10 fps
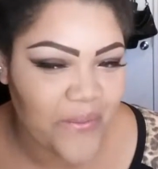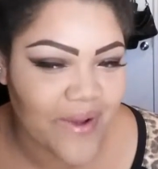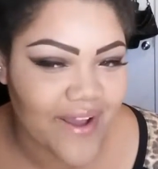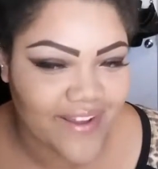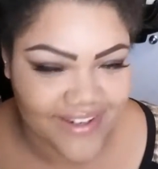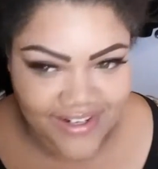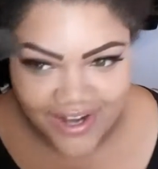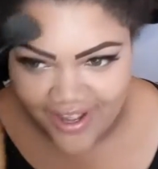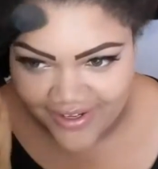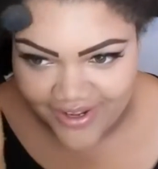Wow, I did
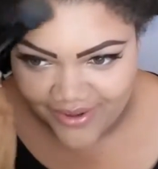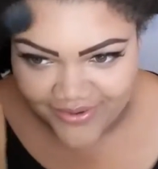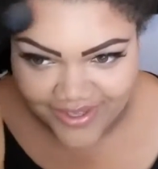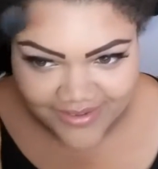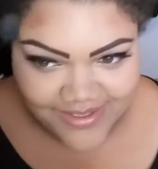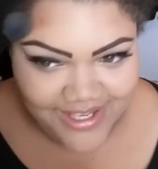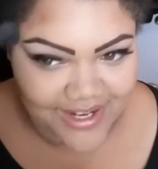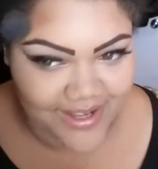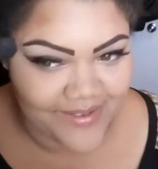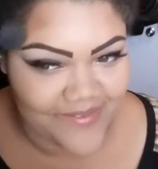not know that it was gonna
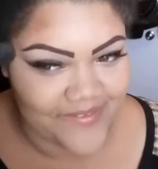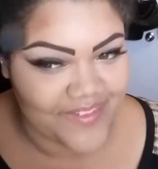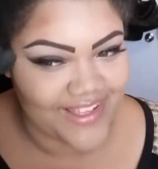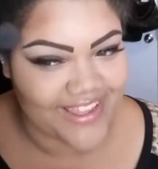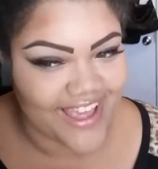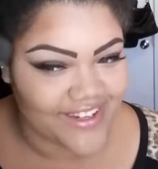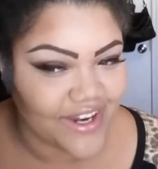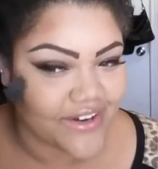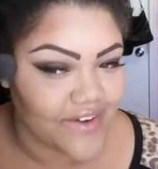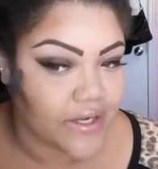be that
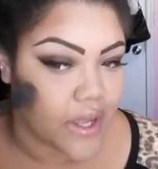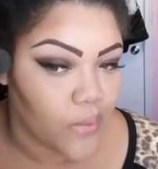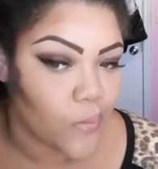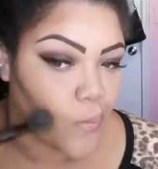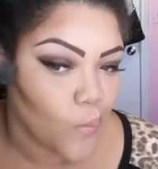dark right now.